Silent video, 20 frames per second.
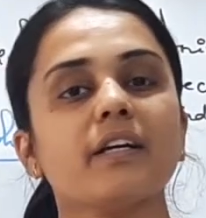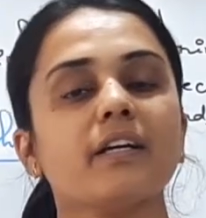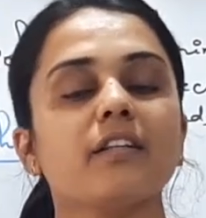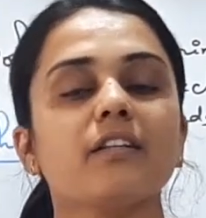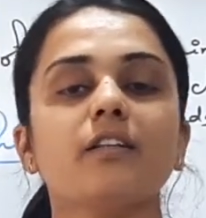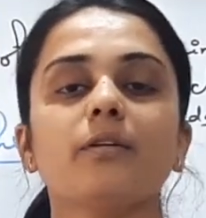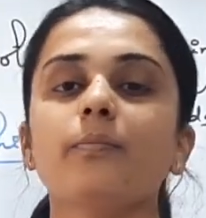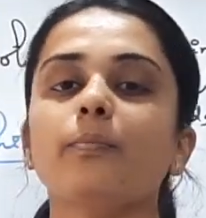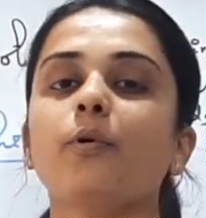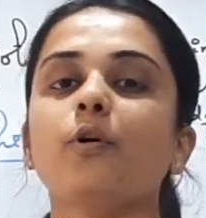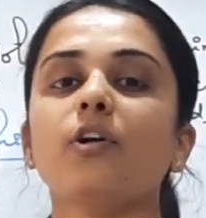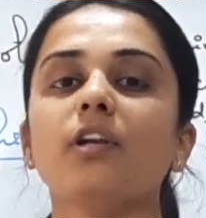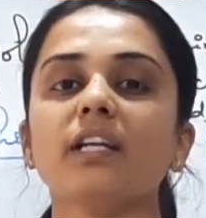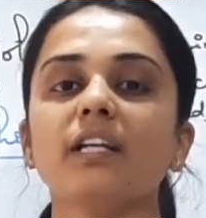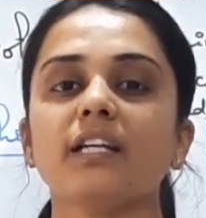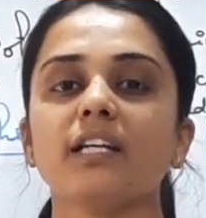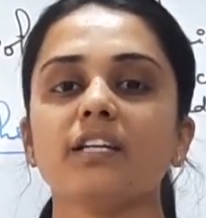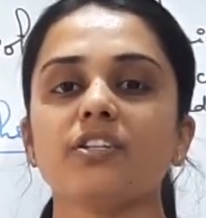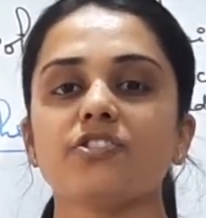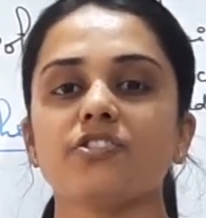in the
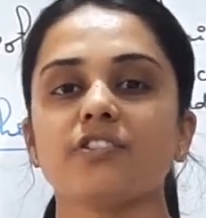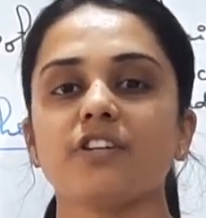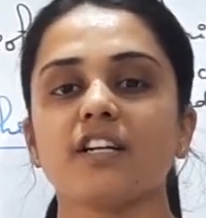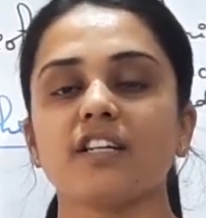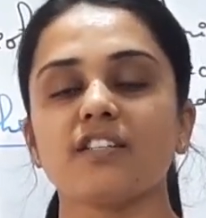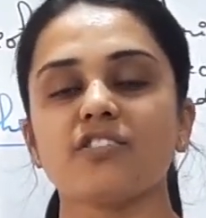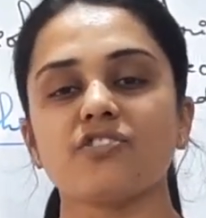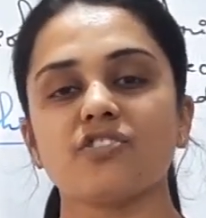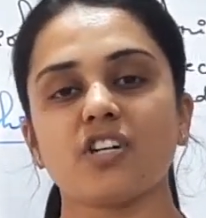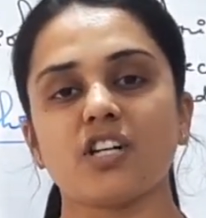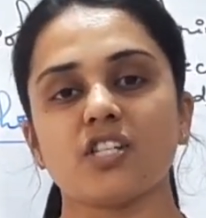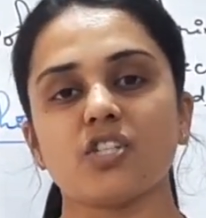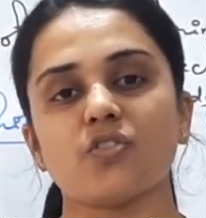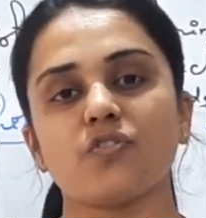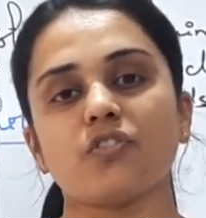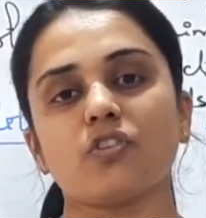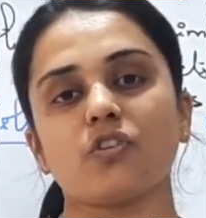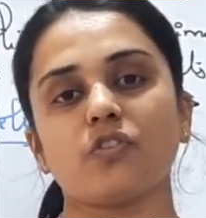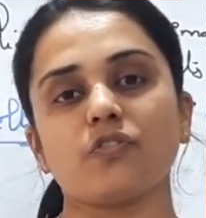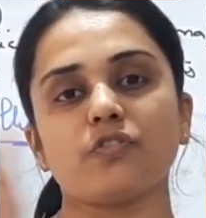pollination, that is
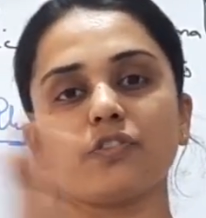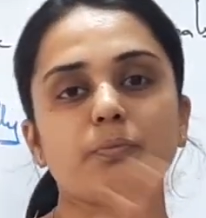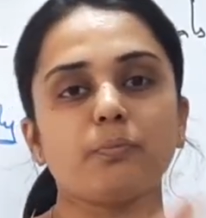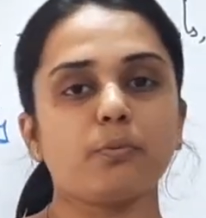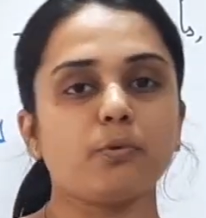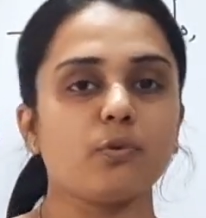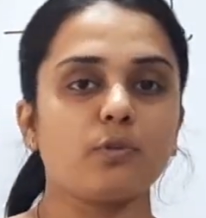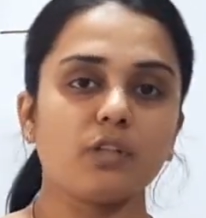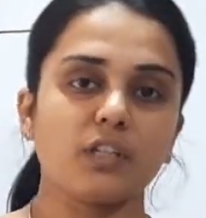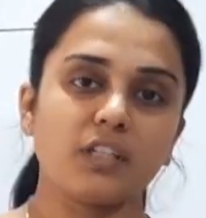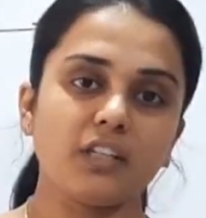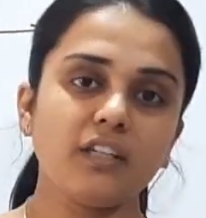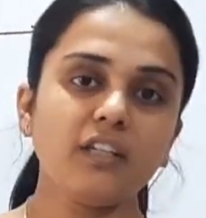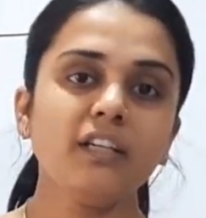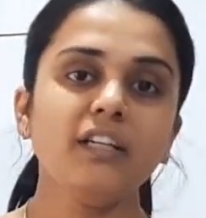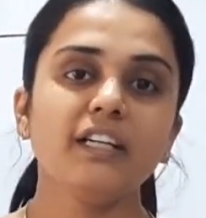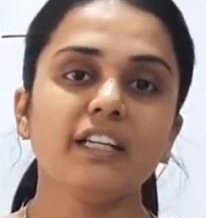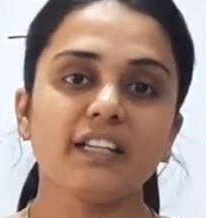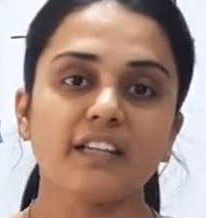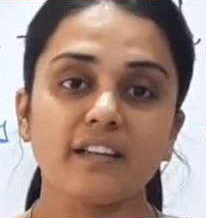transfer of the pollen
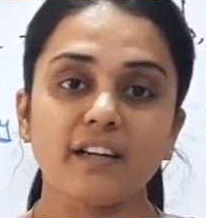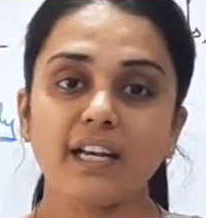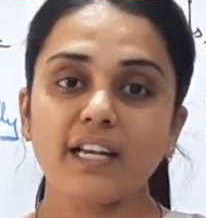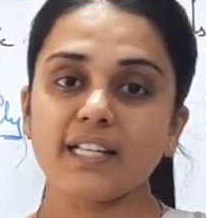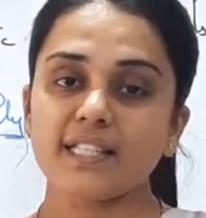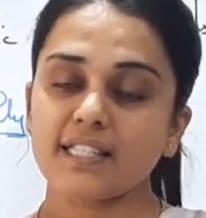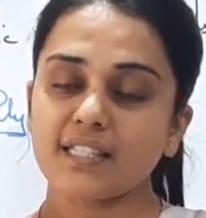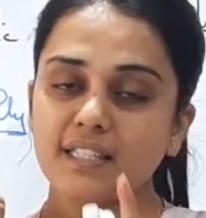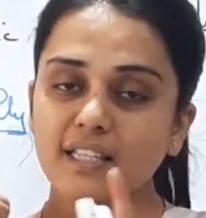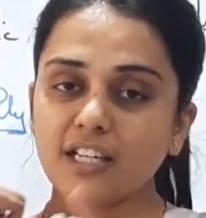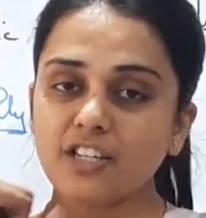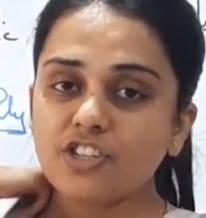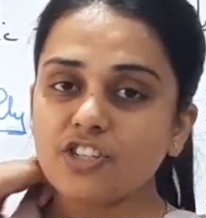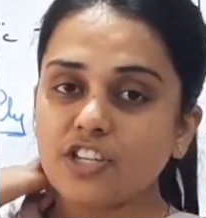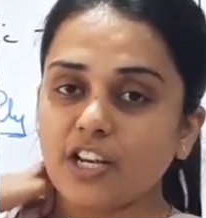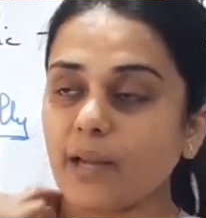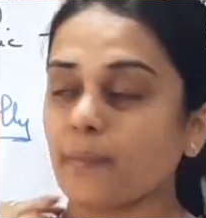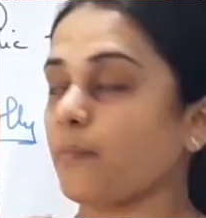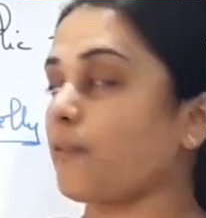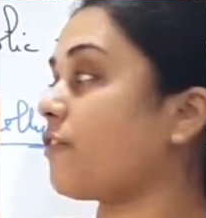grains. Such
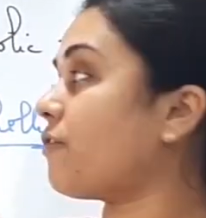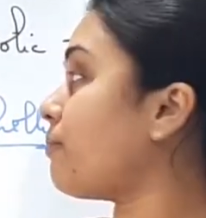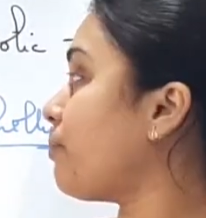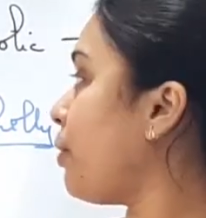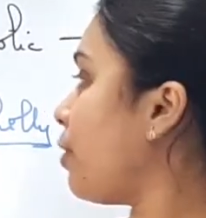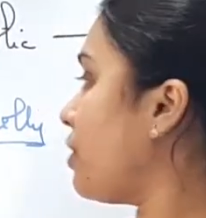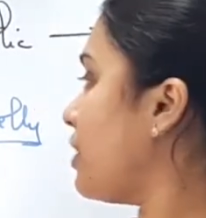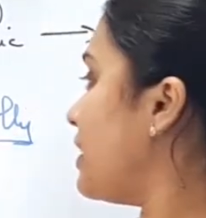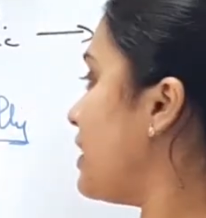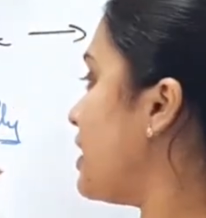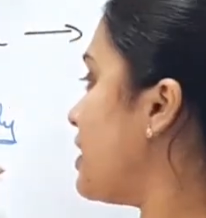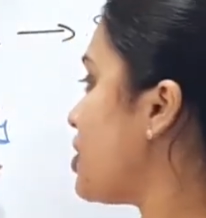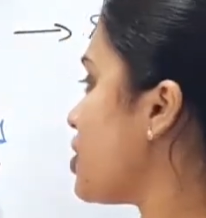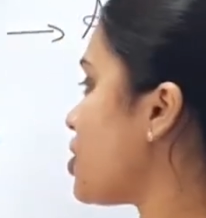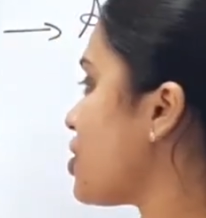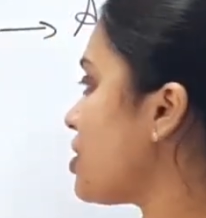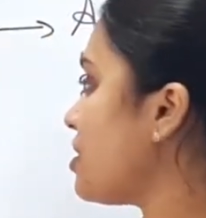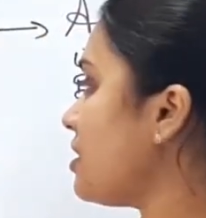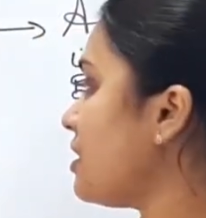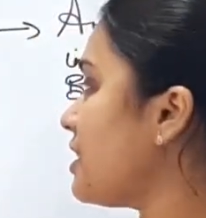type of
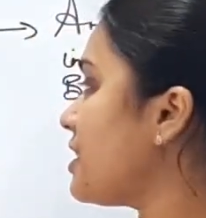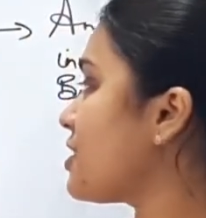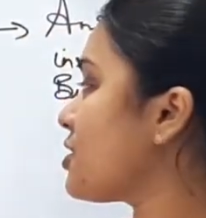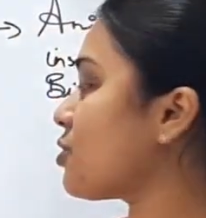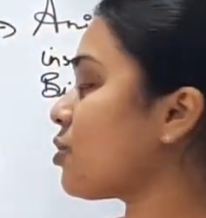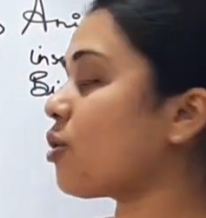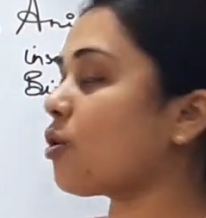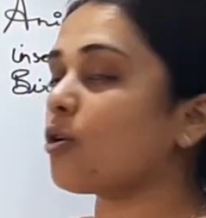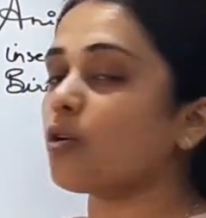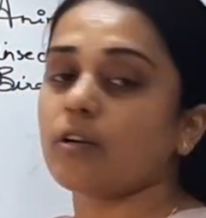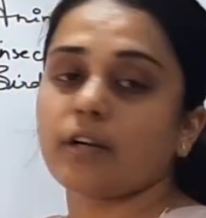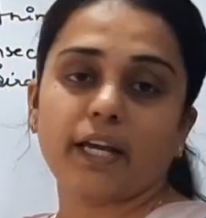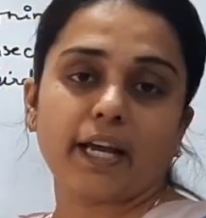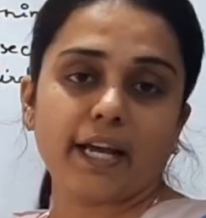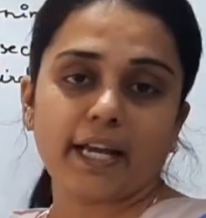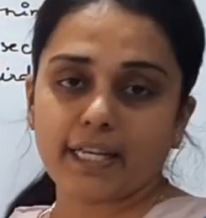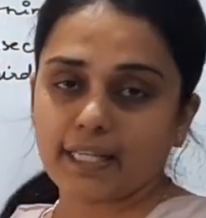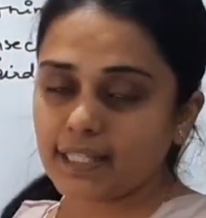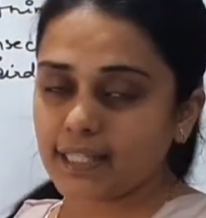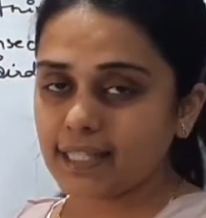pollination is called
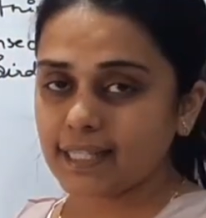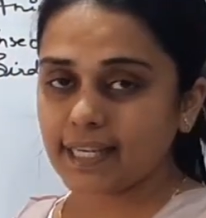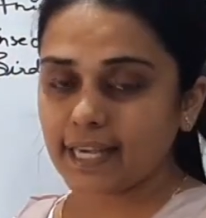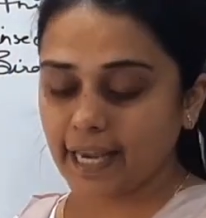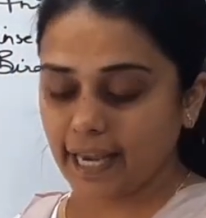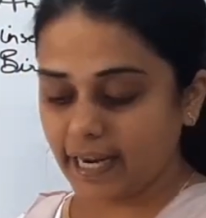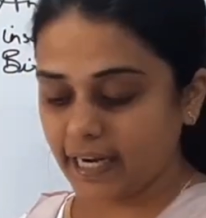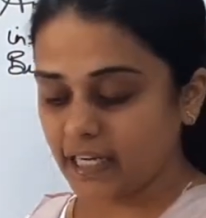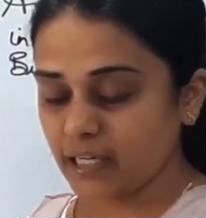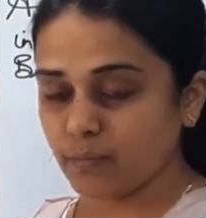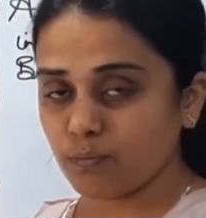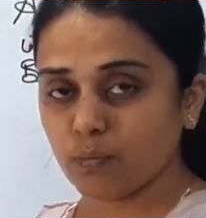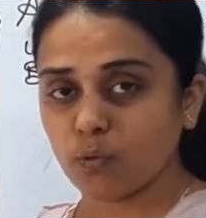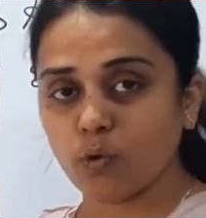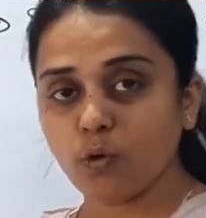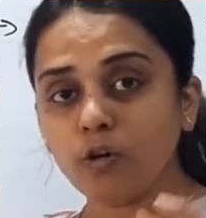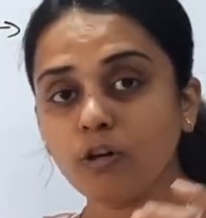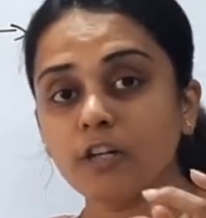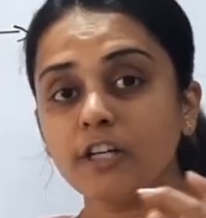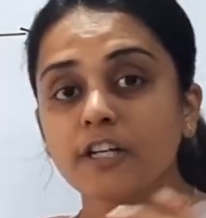as
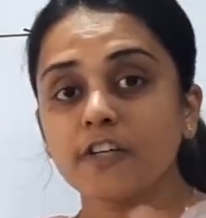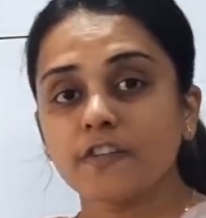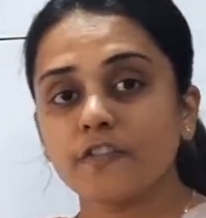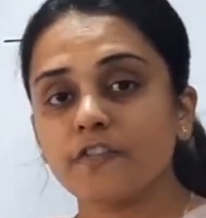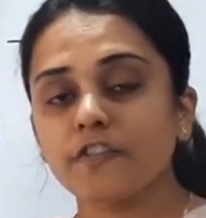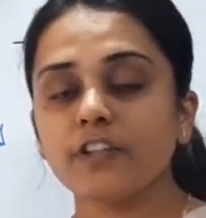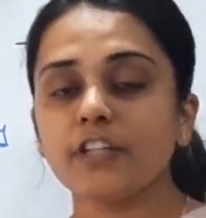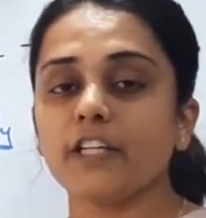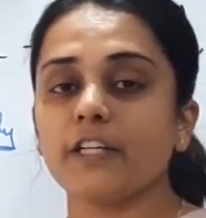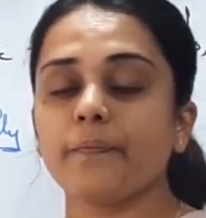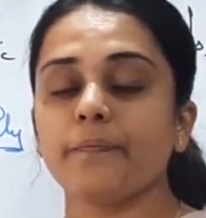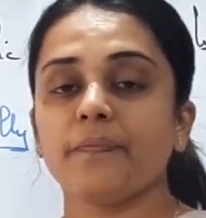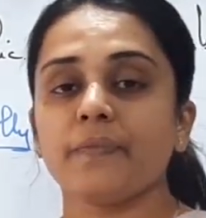anemophily.